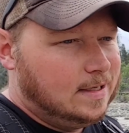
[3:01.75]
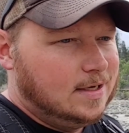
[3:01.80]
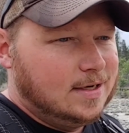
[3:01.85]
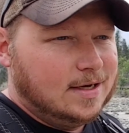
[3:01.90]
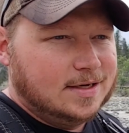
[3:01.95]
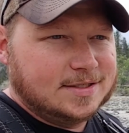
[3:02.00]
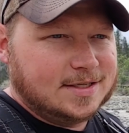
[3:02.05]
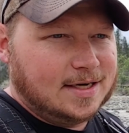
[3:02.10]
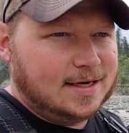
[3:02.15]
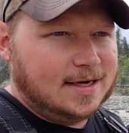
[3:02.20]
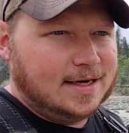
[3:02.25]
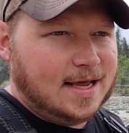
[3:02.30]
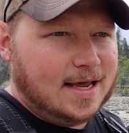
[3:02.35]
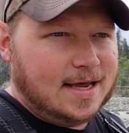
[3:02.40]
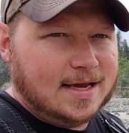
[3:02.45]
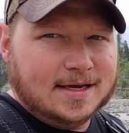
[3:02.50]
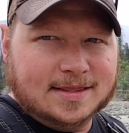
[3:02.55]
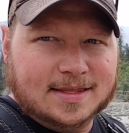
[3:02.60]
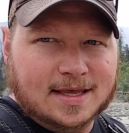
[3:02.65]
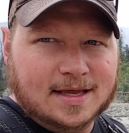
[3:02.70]
sunny
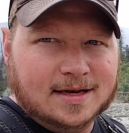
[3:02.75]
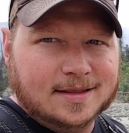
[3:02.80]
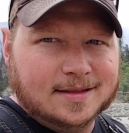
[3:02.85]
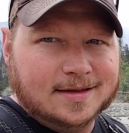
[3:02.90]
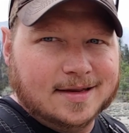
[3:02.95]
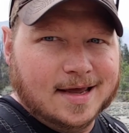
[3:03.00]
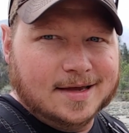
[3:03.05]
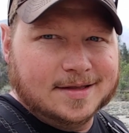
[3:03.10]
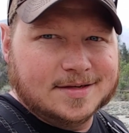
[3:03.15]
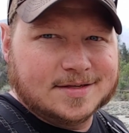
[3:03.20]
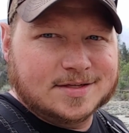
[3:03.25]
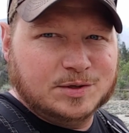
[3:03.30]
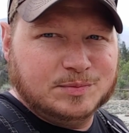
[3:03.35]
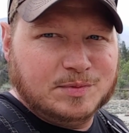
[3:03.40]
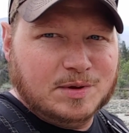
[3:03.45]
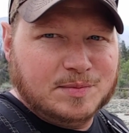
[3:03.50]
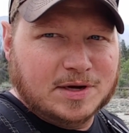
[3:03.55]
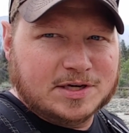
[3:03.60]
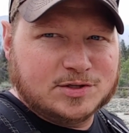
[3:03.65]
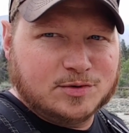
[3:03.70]
day at the end of the day, this could be
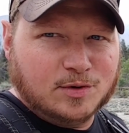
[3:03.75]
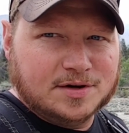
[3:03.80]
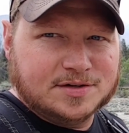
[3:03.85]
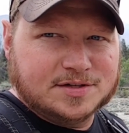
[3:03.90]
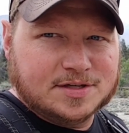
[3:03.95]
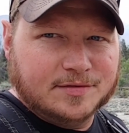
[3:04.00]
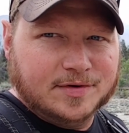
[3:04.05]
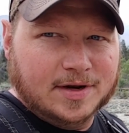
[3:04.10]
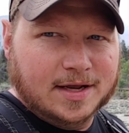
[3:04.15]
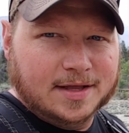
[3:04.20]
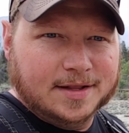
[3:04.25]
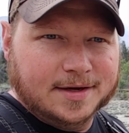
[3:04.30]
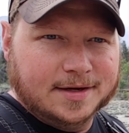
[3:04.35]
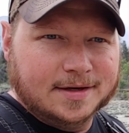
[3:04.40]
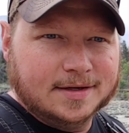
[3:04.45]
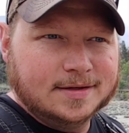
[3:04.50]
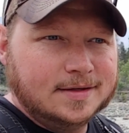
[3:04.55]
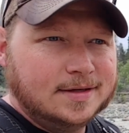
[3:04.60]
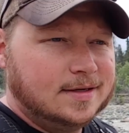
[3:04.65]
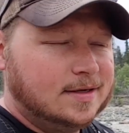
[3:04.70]
much worse evidently.
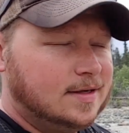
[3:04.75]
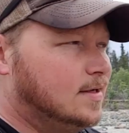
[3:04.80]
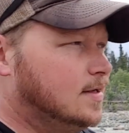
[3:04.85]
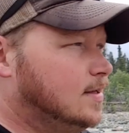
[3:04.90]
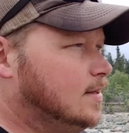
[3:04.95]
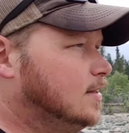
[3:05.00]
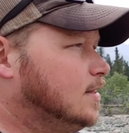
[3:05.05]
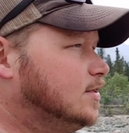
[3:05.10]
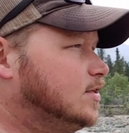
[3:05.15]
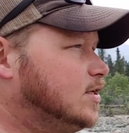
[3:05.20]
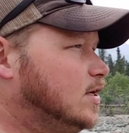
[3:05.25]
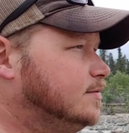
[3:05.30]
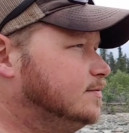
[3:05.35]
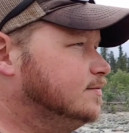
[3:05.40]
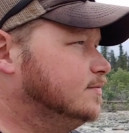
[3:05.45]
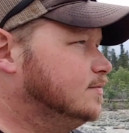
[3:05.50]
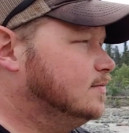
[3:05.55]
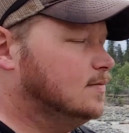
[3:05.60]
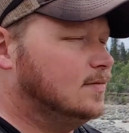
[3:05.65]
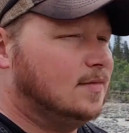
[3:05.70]
So,
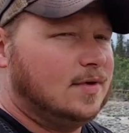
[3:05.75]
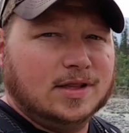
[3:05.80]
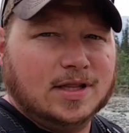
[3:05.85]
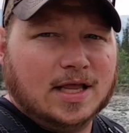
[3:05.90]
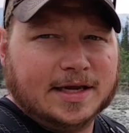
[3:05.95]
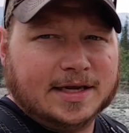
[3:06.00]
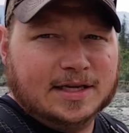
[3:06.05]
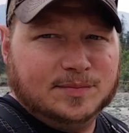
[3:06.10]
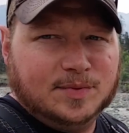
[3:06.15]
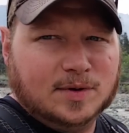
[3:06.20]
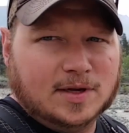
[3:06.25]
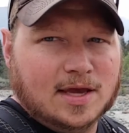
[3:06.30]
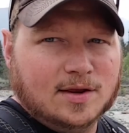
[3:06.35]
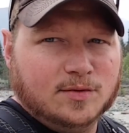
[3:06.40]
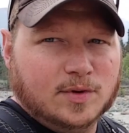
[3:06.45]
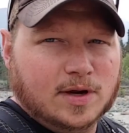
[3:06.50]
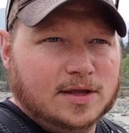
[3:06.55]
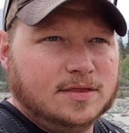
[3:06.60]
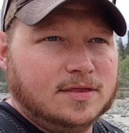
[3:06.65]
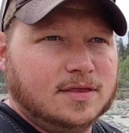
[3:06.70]
lucky to begin
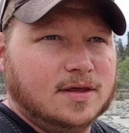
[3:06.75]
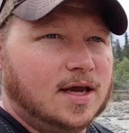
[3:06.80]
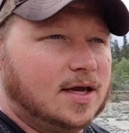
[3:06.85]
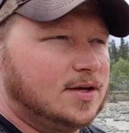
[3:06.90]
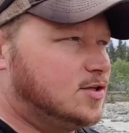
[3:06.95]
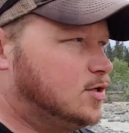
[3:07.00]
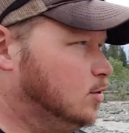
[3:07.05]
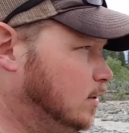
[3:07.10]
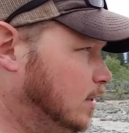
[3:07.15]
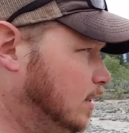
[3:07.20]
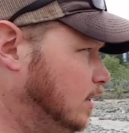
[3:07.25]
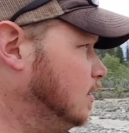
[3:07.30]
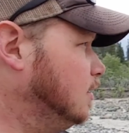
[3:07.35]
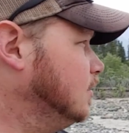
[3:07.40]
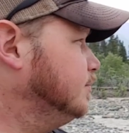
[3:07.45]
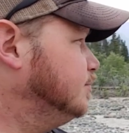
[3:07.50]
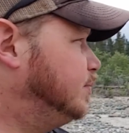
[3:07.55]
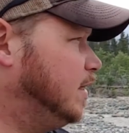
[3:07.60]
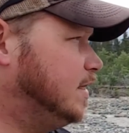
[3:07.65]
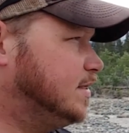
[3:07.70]
with. I got 2 little
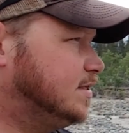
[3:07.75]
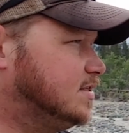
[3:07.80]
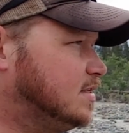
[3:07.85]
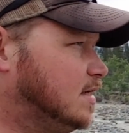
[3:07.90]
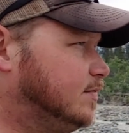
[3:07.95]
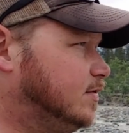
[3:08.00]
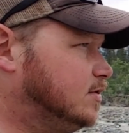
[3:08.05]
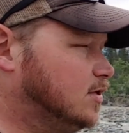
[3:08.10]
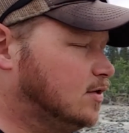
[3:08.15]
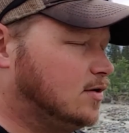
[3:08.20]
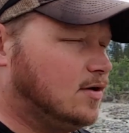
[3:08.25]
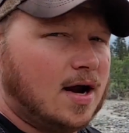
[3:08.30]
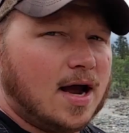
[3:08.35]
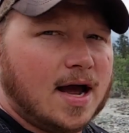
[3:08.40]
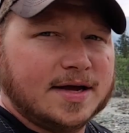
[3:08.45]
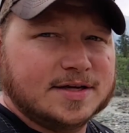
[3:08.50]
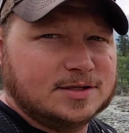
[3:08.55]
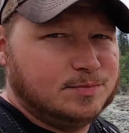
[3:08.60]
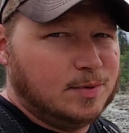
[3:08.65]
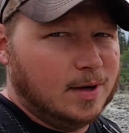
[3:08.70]
pieces of it to
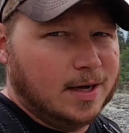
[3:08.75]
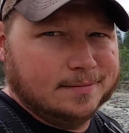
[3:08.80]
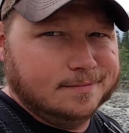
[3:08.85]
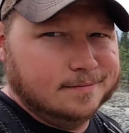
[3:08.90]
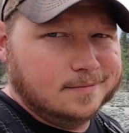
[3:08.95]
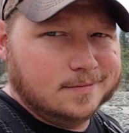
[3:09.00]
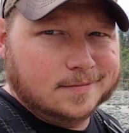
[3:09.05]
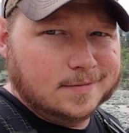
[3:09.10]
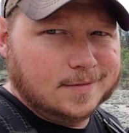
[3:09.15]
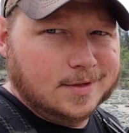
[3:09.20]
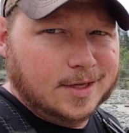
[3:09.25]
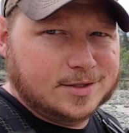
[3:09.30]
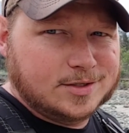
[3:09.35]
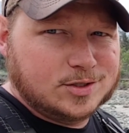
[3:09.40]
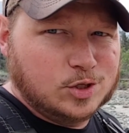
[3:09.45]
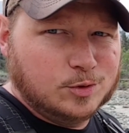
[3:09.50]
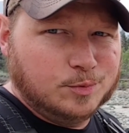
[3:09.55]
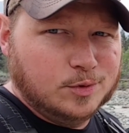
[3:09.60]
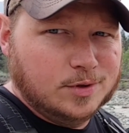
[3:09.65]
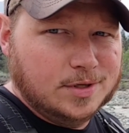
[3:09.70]
cross, but looks
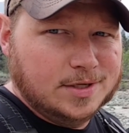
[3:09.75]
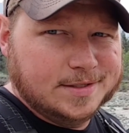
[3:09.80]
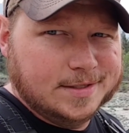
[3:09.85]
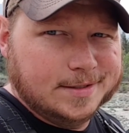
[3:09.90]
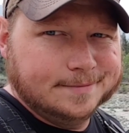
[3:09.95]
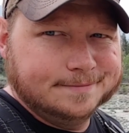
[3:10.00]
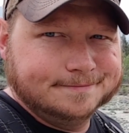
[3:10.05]
super easy.